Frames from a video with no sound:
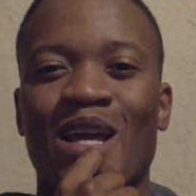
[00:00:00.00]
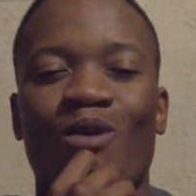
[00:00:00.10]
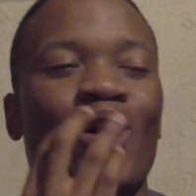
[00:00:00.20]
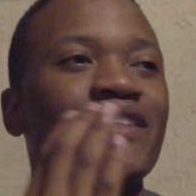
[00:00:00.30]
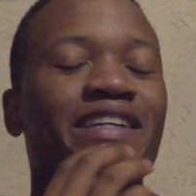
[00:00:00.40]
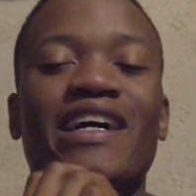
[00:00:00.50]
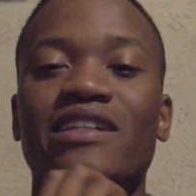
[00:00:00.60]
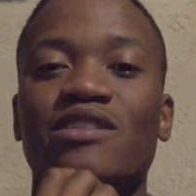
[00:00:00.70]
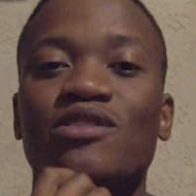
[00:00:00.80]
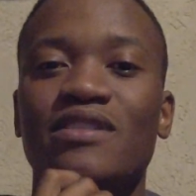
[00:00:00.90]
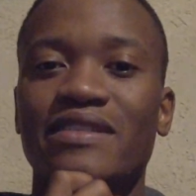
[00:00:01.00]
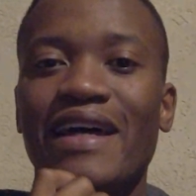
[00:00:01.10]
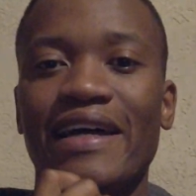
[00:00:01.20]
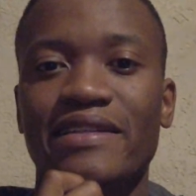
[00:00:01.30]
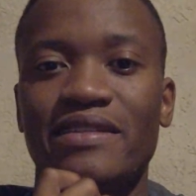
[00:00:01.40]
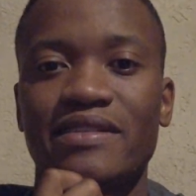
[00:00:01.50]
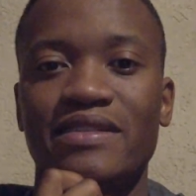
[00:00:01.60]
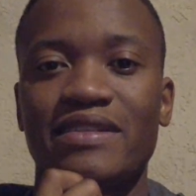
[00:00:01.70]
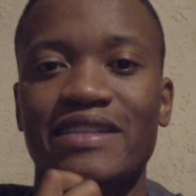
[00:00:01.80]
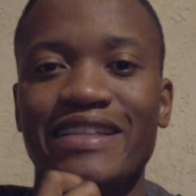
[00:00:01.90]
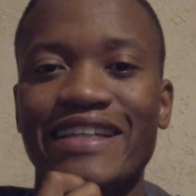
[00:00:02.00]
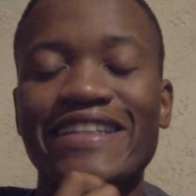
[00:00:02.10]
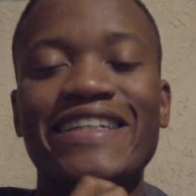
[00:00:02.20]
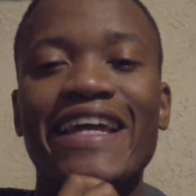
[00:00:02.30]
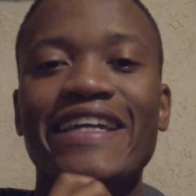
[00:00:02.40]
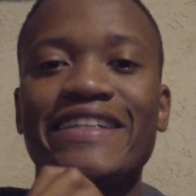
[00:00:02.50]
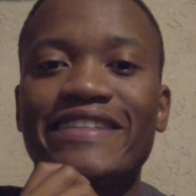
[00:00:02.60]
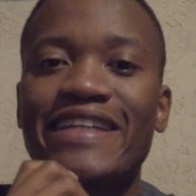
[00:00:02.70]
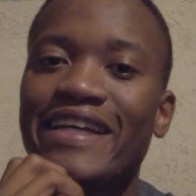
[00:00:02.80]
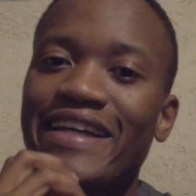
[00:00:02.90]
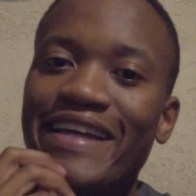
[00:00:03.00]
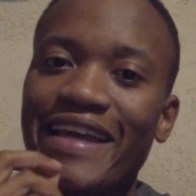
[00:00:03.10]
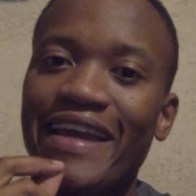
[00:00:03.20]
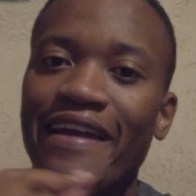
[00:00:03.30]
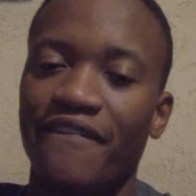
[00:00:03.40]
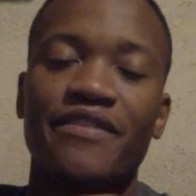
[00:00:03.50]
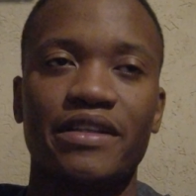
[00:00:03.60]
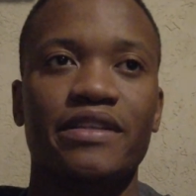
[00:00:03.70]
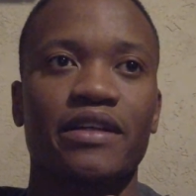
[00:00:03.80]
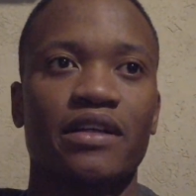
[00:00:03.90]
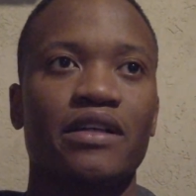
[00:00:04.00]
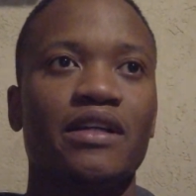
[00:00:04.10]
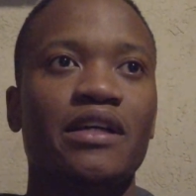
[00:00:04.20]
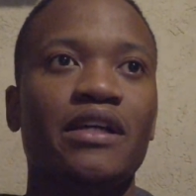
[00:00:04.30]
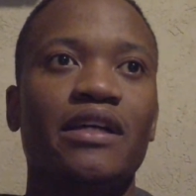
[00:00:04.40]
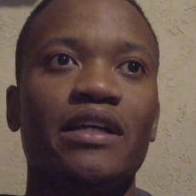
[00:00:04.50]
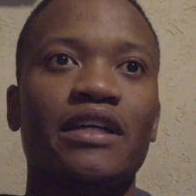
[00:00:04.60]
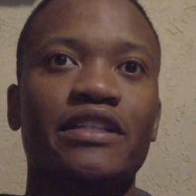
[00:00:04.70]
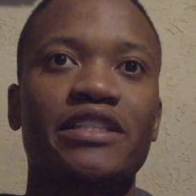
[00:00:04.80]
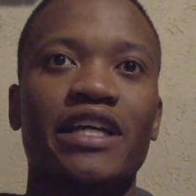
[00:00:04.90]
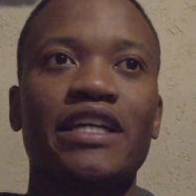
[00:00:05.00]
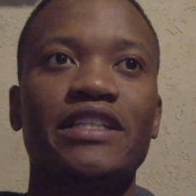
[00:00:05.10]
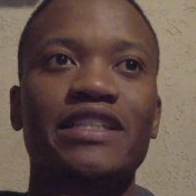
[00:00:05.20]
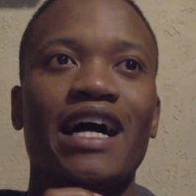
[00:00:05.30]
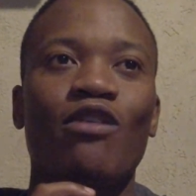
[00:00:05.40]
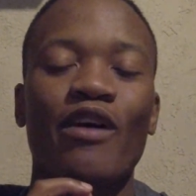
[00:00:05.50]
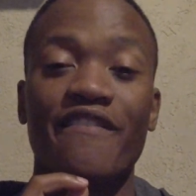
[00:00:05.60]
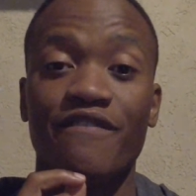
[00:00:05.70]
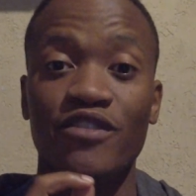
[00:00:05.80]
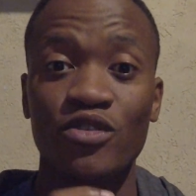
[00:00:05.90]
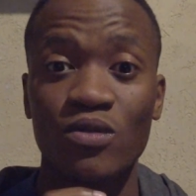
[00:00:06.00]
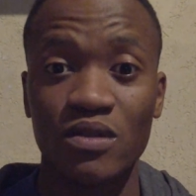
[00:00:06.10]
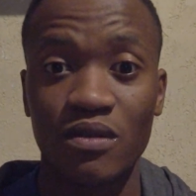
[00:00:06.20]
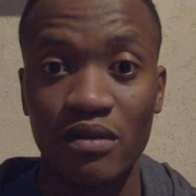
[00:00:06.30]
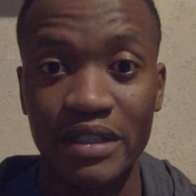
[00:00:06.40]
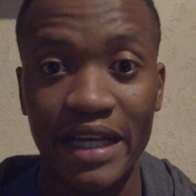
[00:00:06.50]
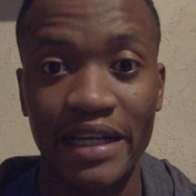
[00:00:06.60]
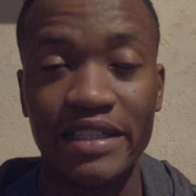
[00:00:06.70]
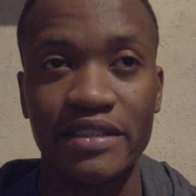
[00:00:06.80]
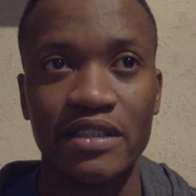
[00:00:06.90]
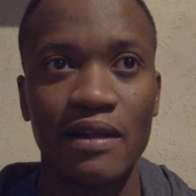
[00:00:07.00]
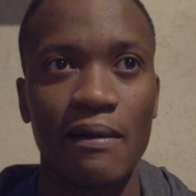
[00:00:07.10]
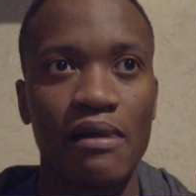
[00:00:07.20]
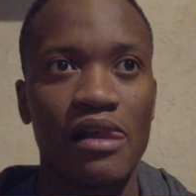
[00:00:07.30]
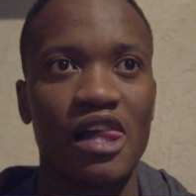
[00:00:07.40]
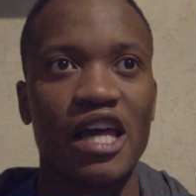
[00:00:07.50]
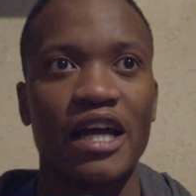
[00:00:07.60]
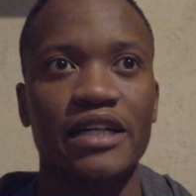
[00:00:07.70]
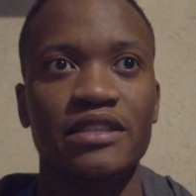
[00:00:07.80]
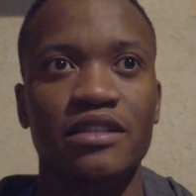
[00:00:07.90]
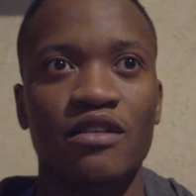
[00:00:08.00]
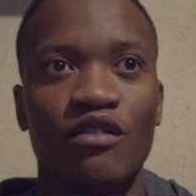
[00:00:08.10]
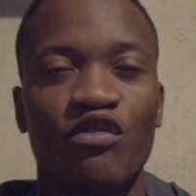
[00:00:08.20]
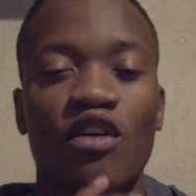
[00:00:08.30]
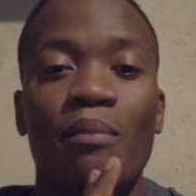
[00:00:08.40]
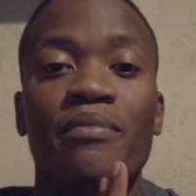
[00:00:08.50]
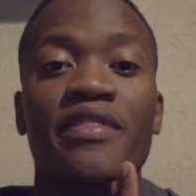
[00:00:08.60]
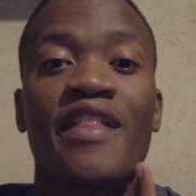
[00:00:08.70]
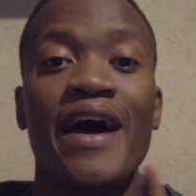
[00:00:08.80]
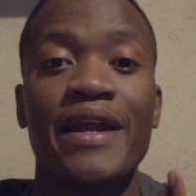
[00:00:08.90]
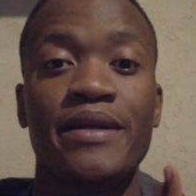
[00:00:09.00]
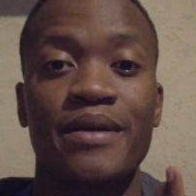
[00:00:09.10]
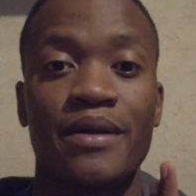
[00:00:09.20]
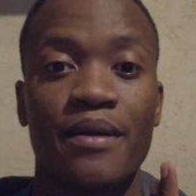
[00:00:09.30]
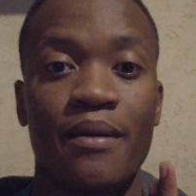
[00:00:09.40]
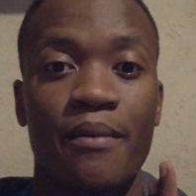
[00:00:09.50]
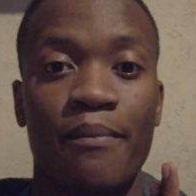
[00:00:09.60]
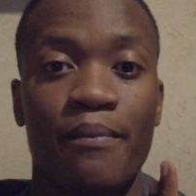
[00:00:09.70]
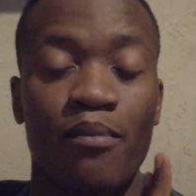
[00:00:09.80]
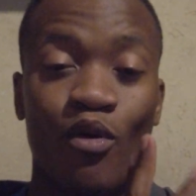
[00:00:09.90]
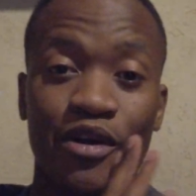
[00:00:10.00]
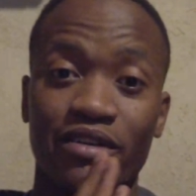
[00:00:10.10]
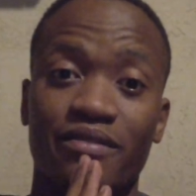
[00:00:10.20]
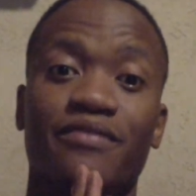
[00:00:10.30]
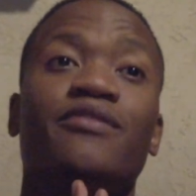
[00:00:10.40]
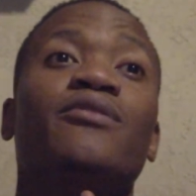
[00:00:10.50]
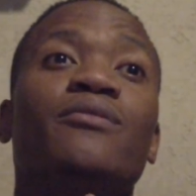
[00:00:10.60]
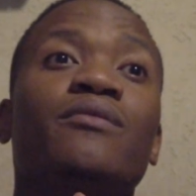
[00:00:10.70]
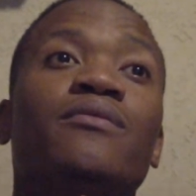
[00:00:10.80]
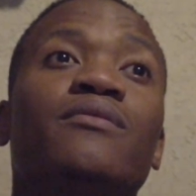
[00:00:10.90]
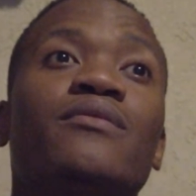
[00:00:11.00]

Once I understood that, it changed everything. It changed how I viewed reality. And from that point of view,